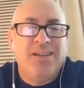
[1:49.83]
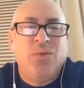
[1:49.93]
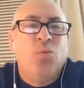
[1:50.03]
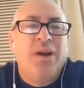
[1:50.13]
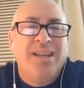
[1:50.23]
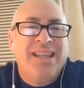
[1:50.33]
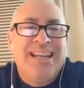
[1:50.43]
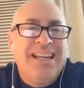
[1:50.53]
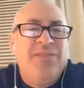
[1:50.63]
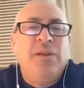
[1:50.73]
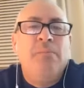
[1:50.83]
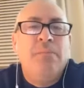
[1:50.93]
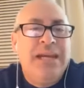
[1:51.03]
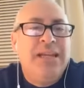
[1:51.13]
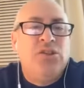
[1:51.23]
on what that even
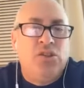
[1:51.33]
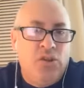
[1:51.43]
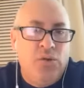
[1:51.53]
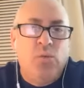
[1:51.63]
means to you.